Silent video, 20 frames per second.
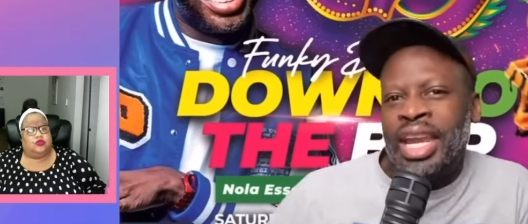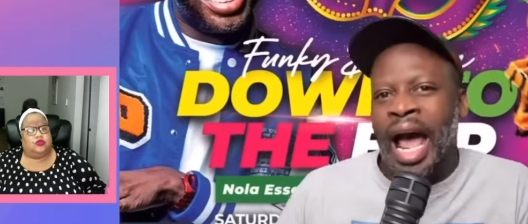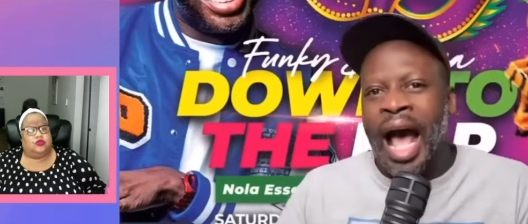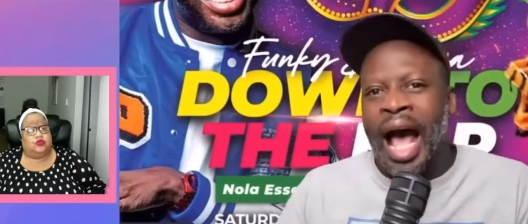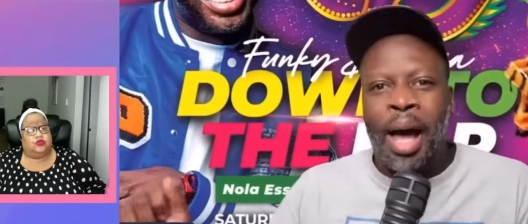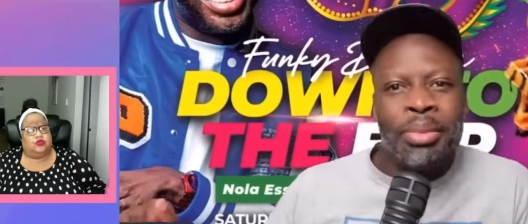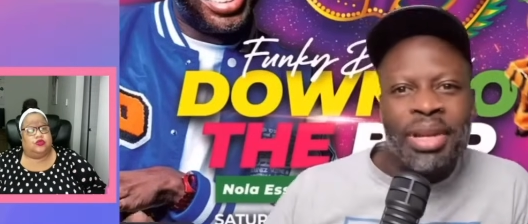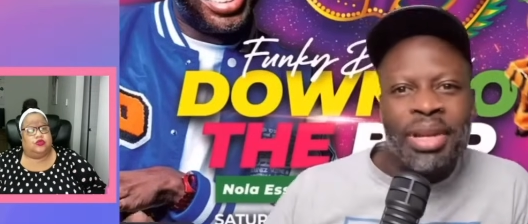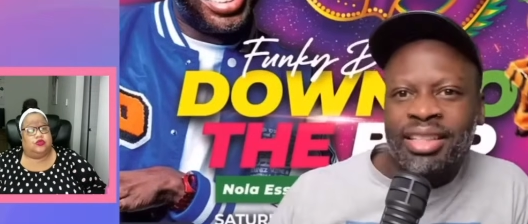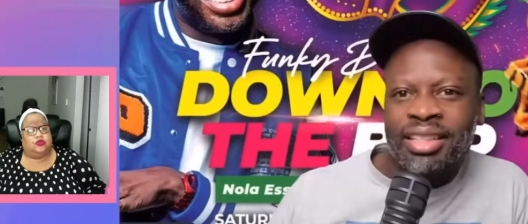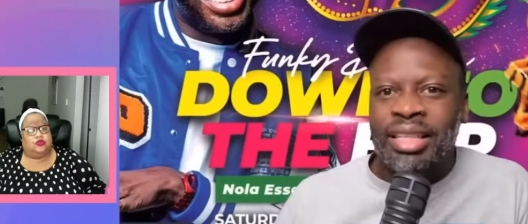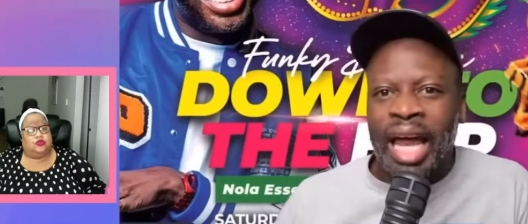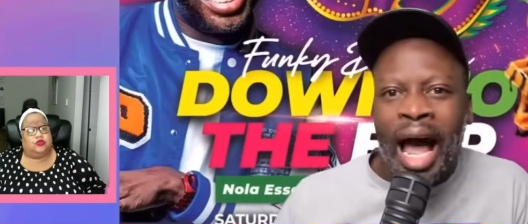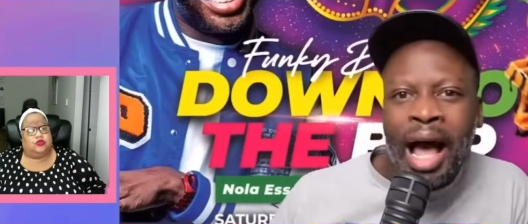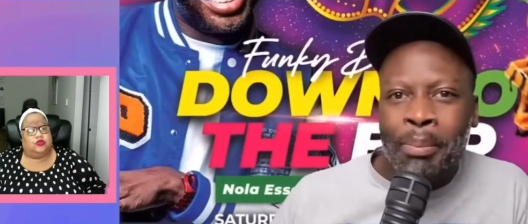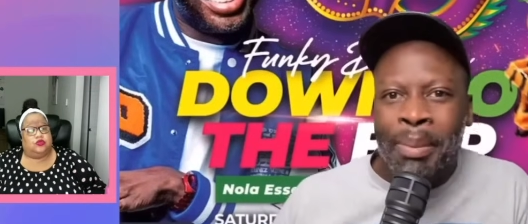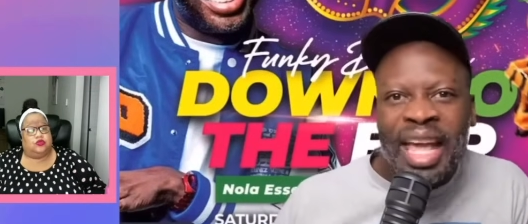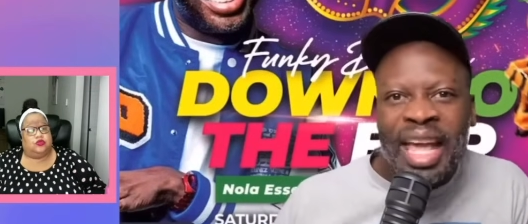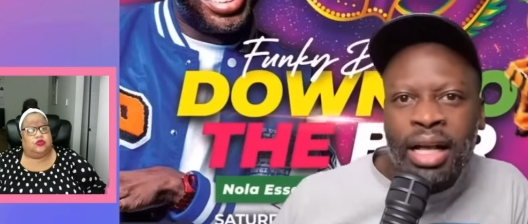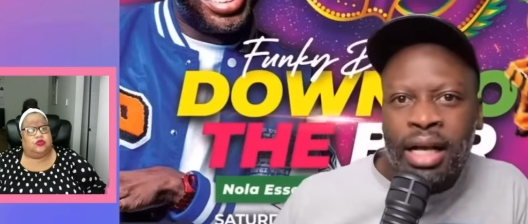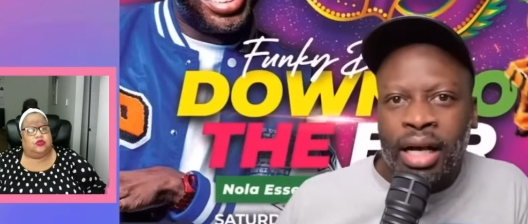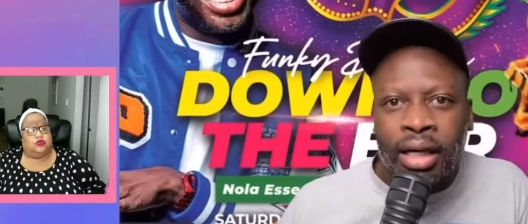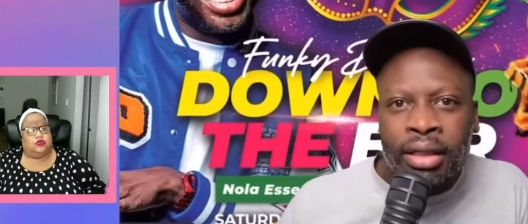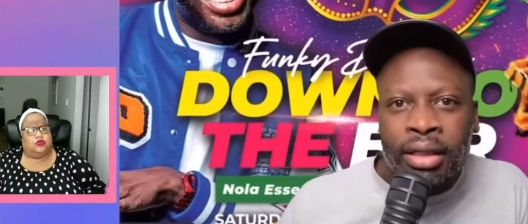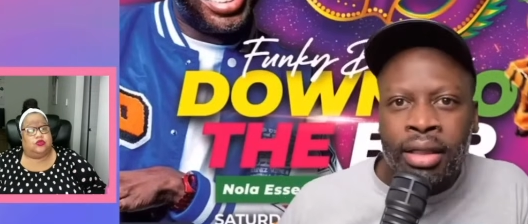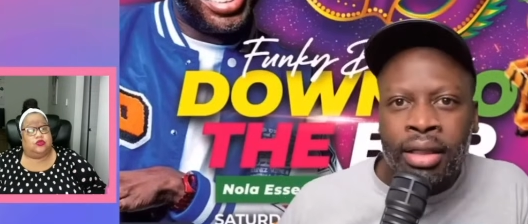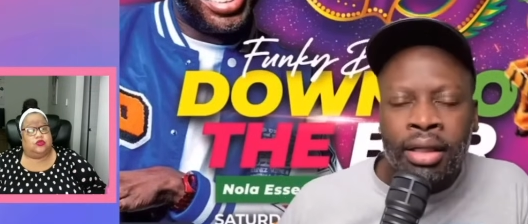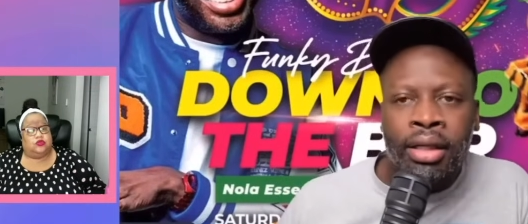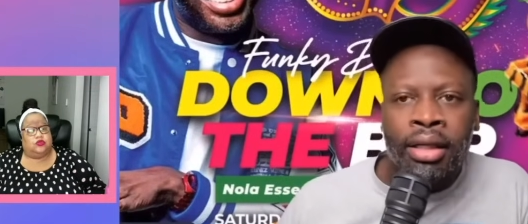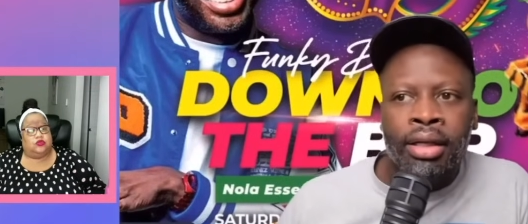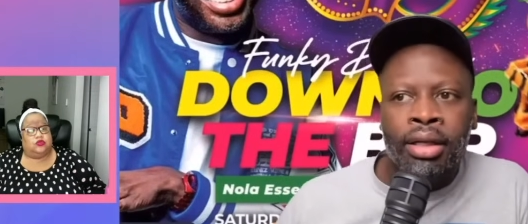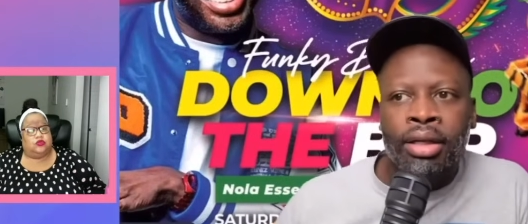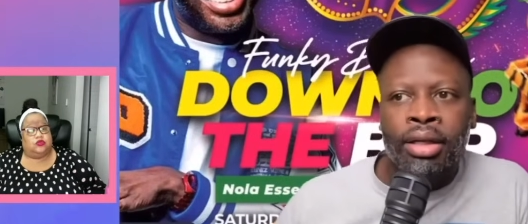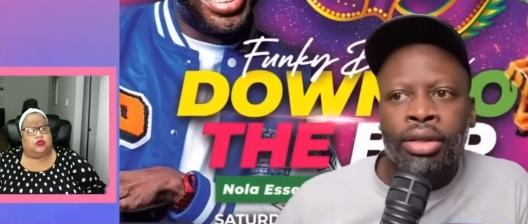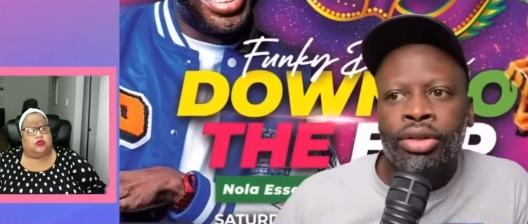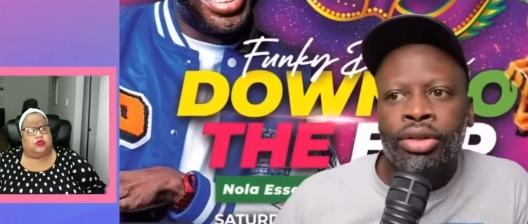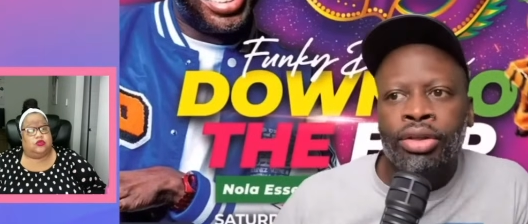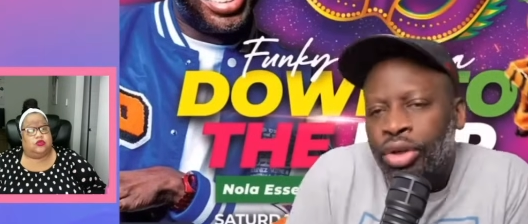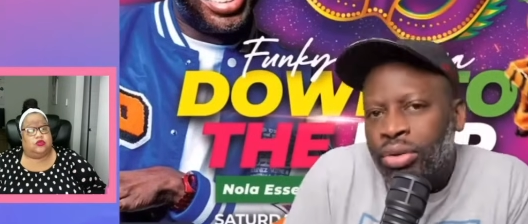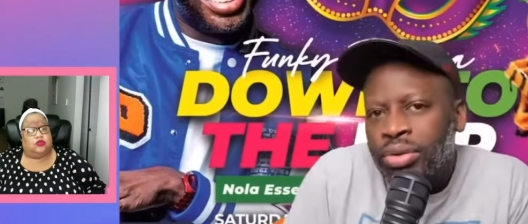Speaker 1: then I'm the star maker.
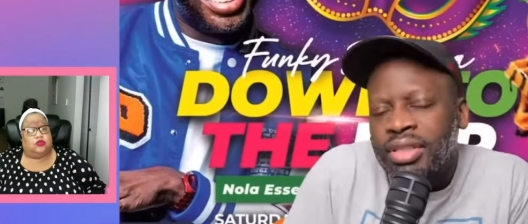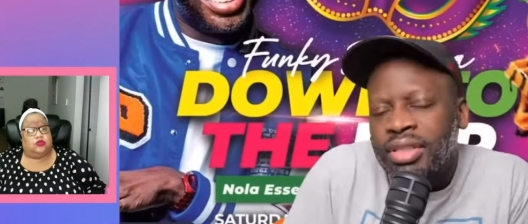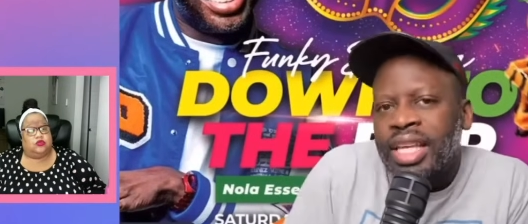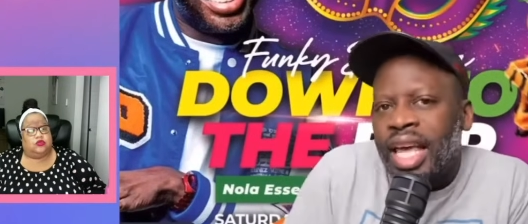You